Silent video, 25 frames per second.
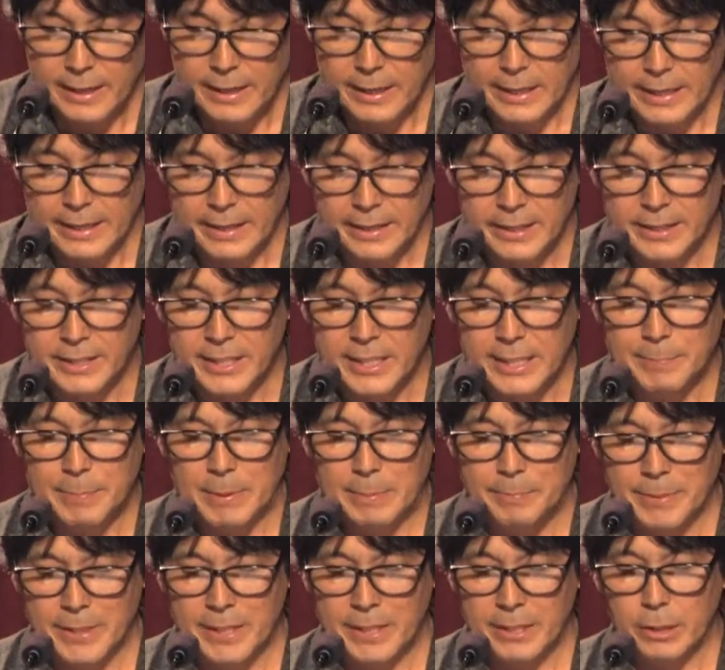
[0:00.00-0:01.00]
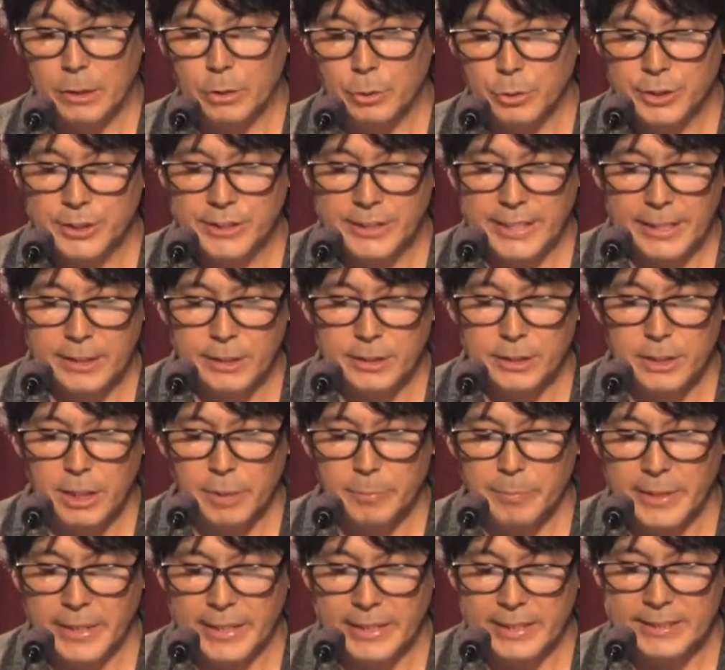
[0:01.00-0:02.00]
And the TPP negotiators are
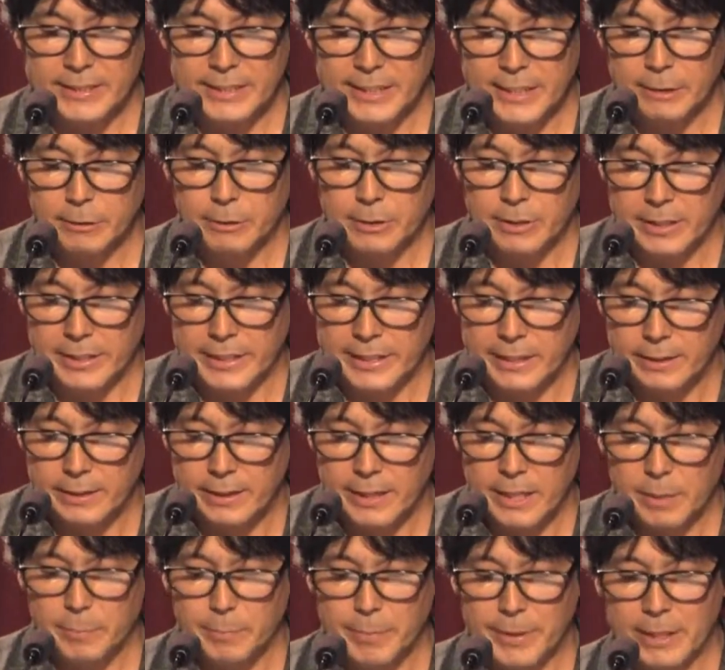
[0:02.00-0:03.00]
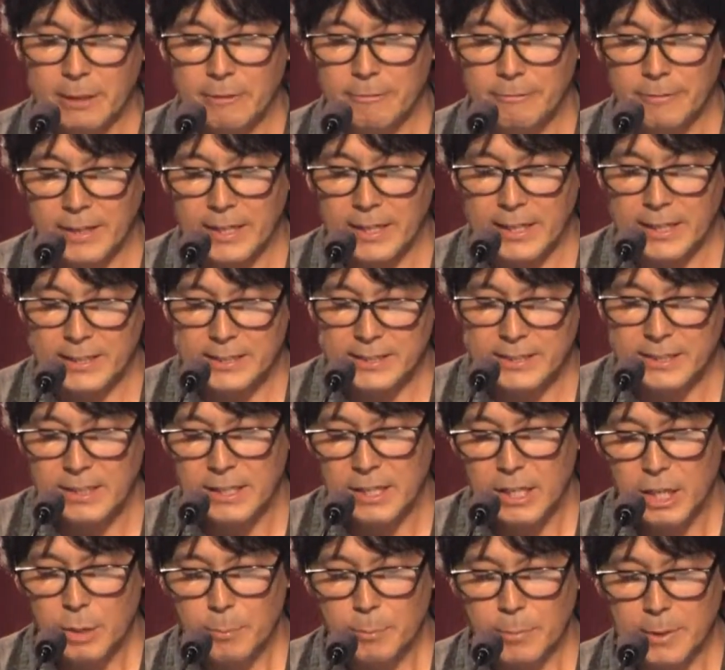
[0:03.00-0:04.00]
meeting secretly and being advised
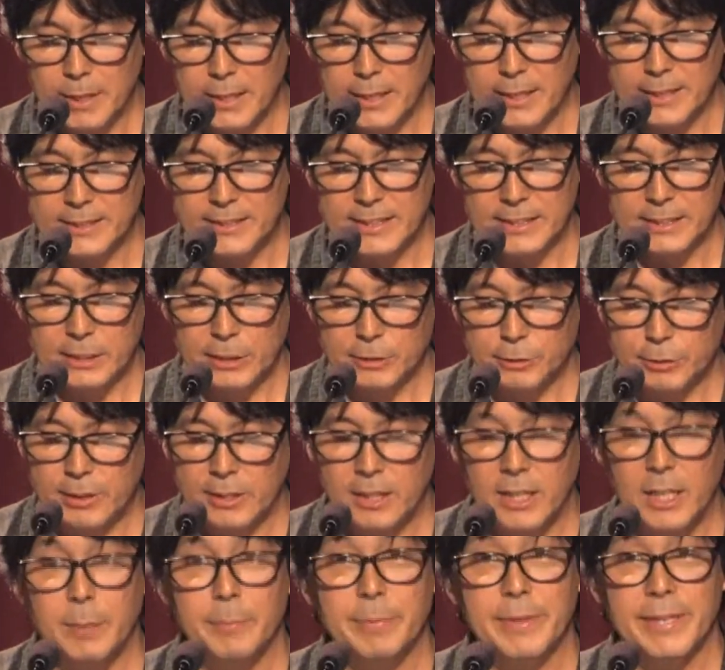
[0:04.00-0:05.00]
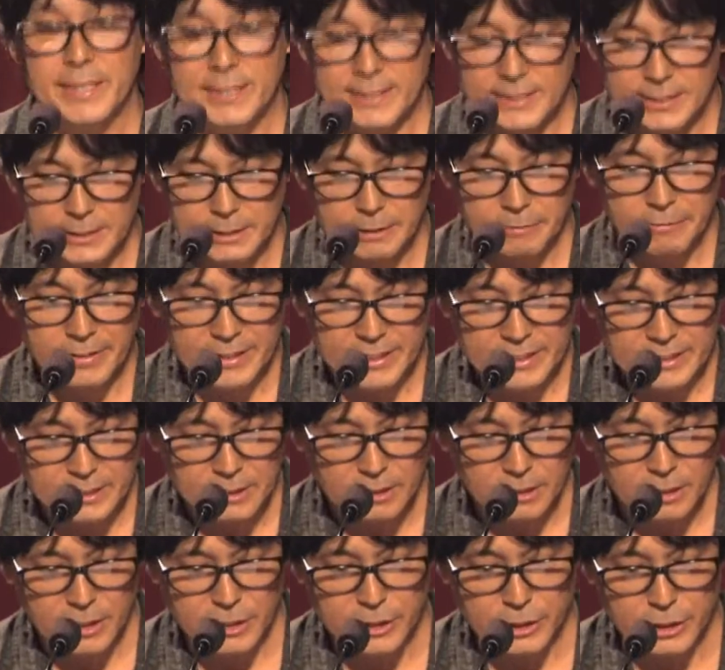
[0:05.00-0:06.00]
by 600 lobbyists of
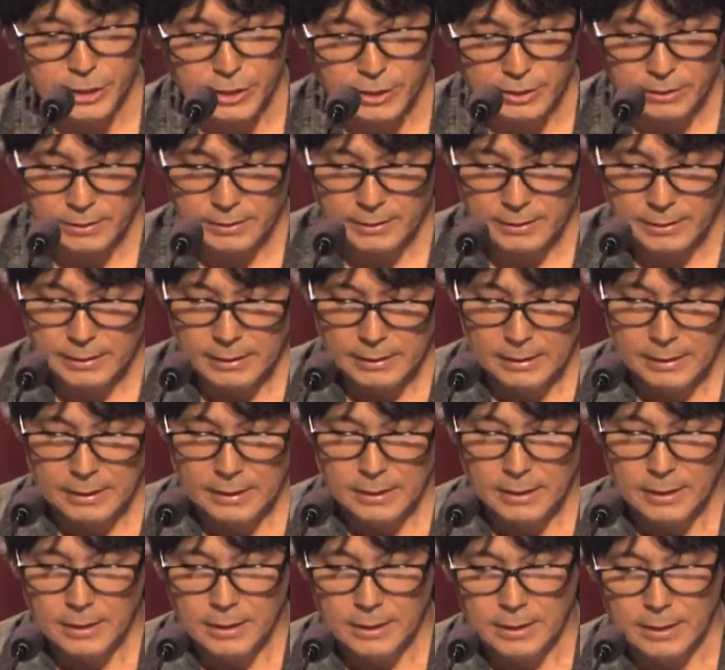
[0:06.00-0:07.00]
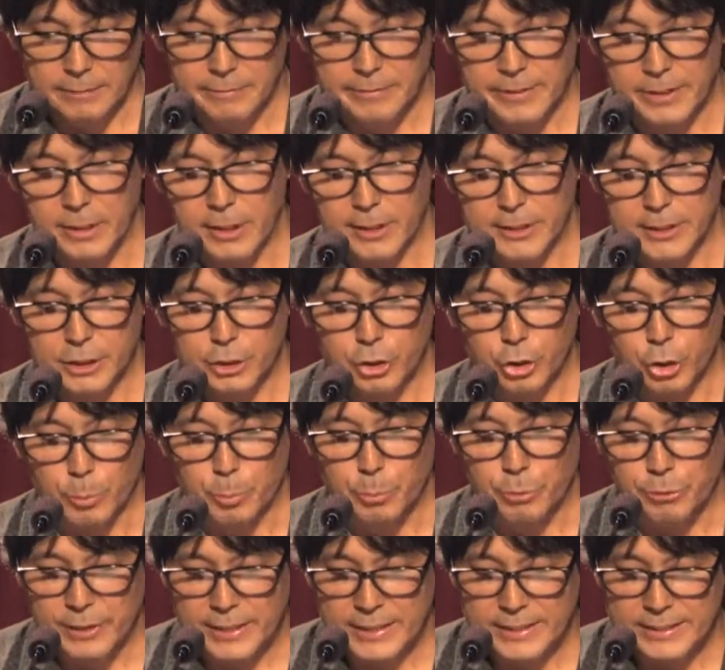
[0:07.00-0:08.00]
the largest
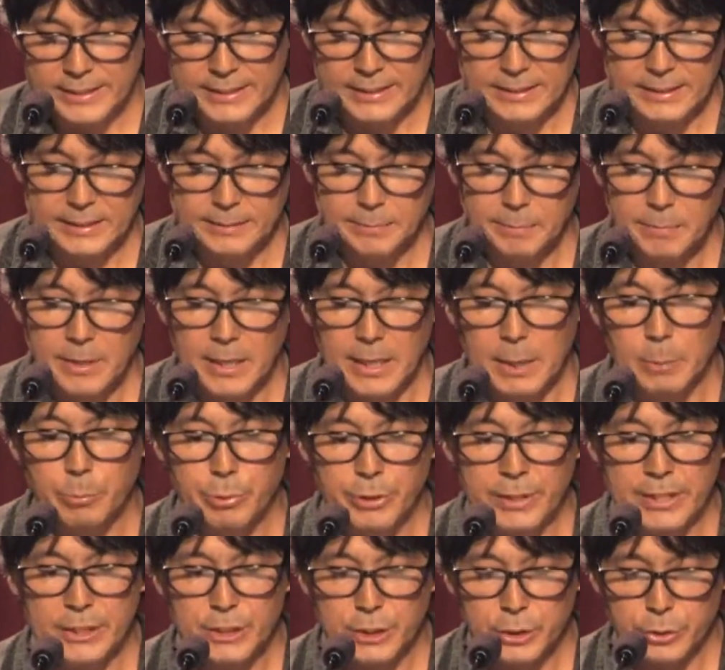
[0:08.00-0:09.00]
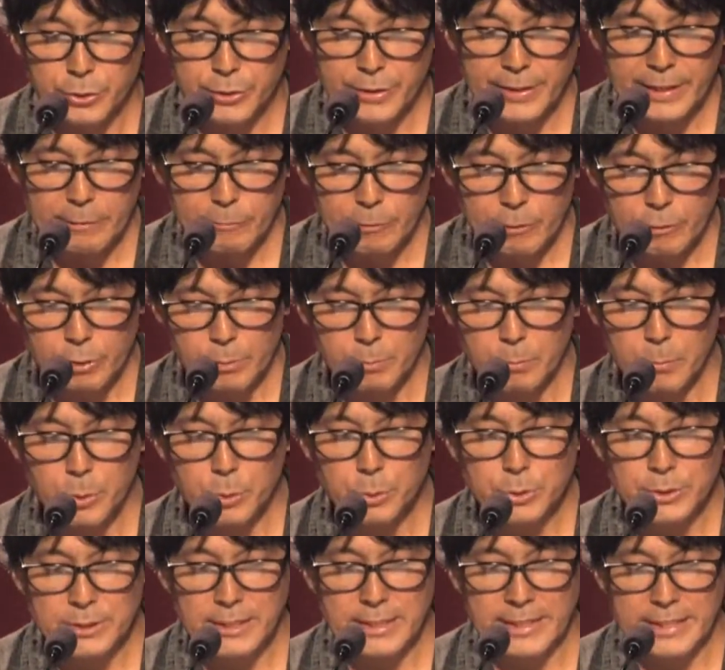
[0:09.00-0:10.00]
corporations. I'm pretty sure that we would
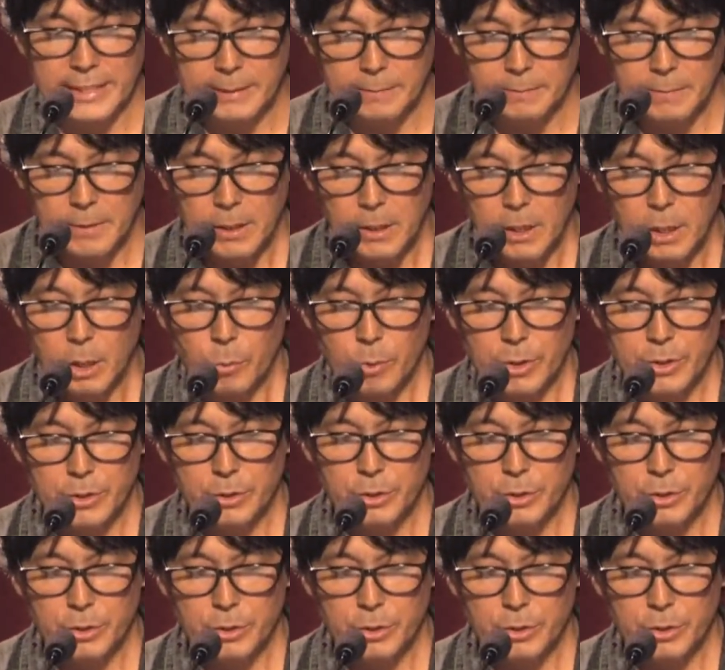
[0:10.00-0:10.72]
mostly want